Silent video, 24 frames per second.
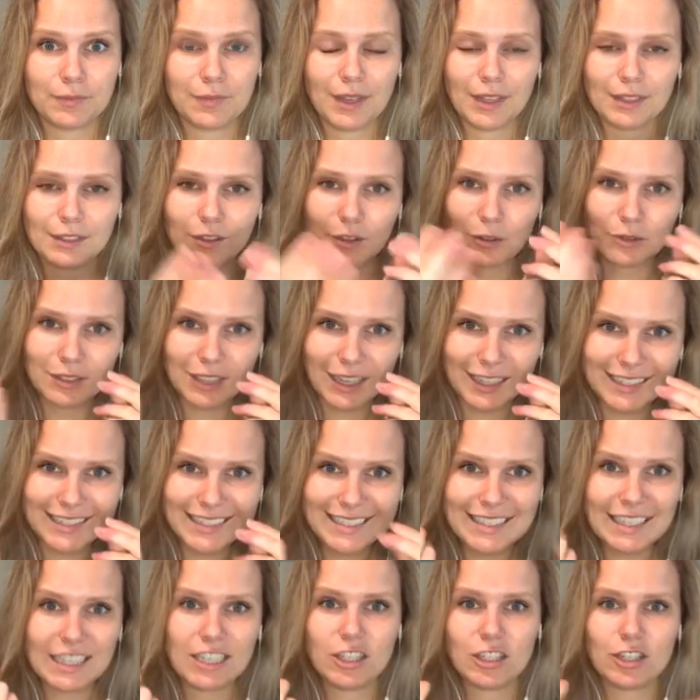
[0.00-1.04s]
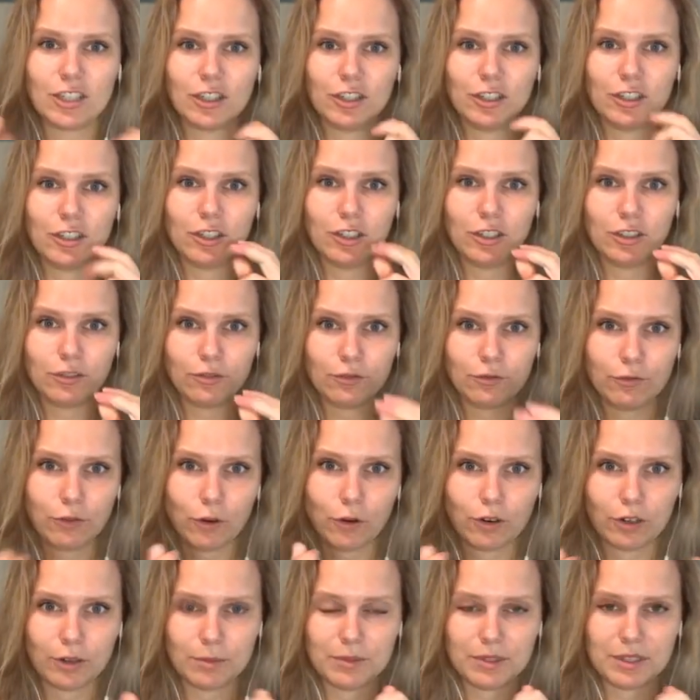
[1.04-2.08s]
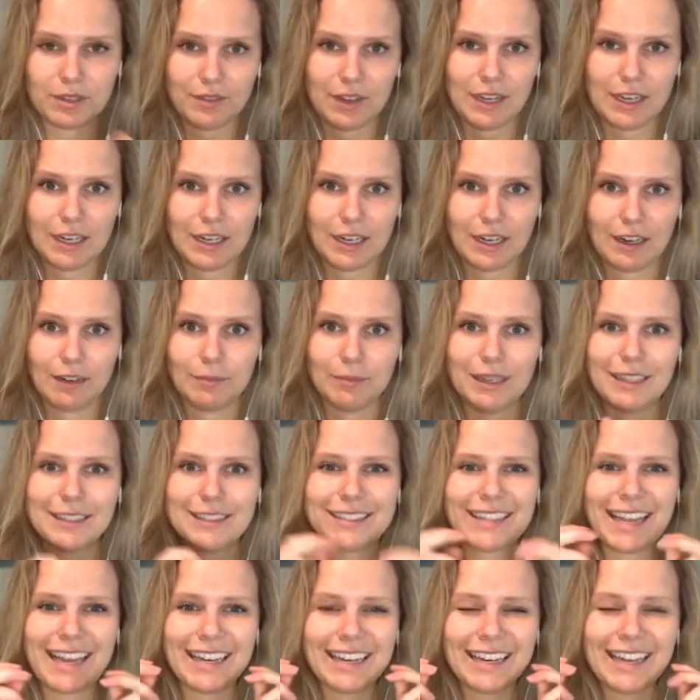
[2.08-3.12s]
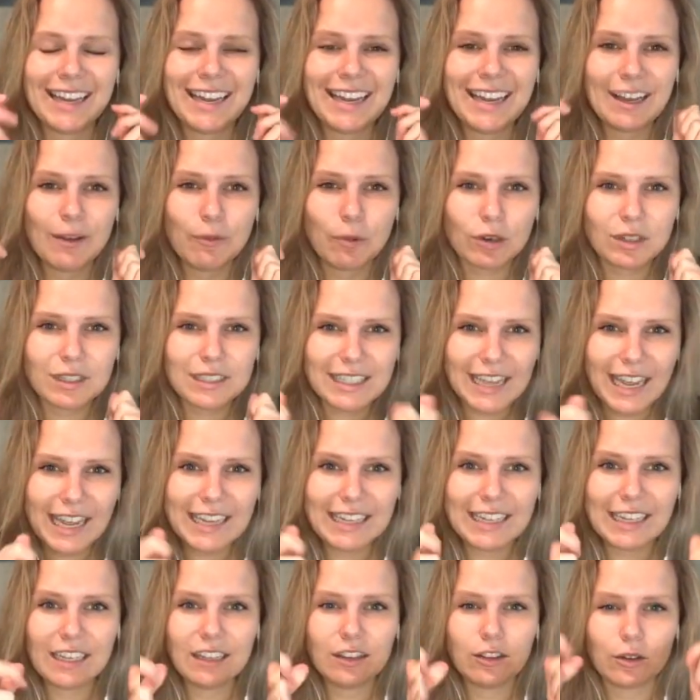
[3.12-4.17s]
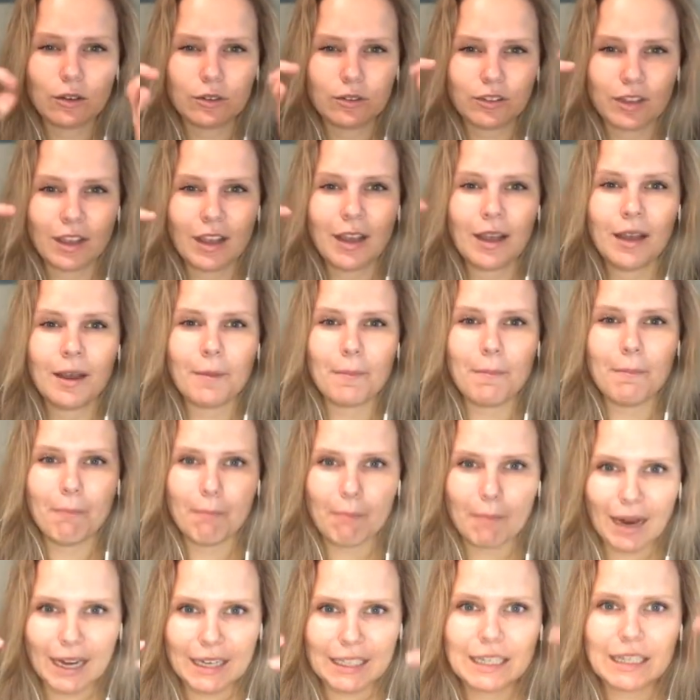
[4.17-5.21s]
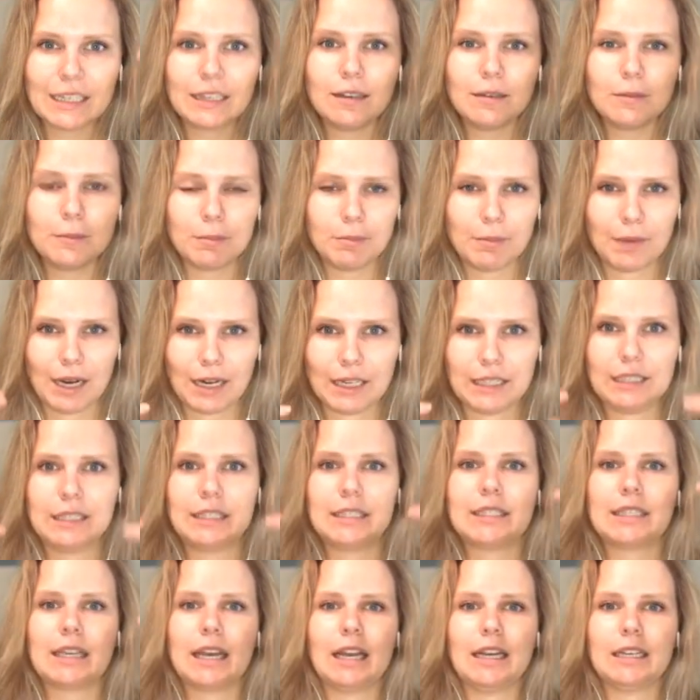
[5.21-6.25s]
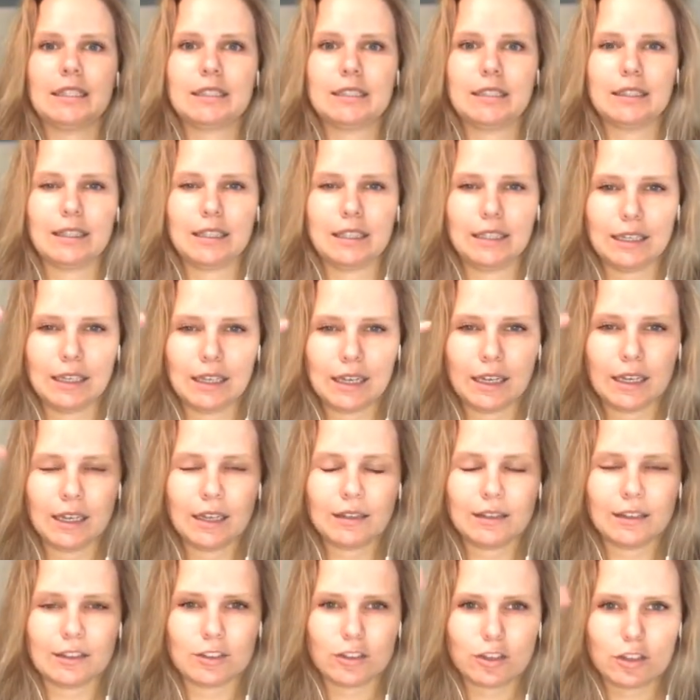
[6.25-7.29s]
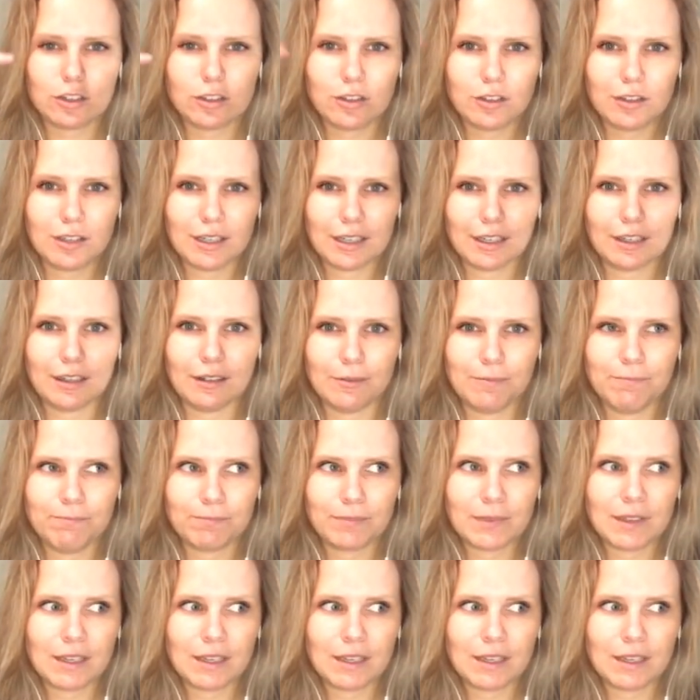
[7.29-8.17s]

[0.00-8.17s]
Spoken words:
It's those additional forms of income. It's that we're taking those money mindset, the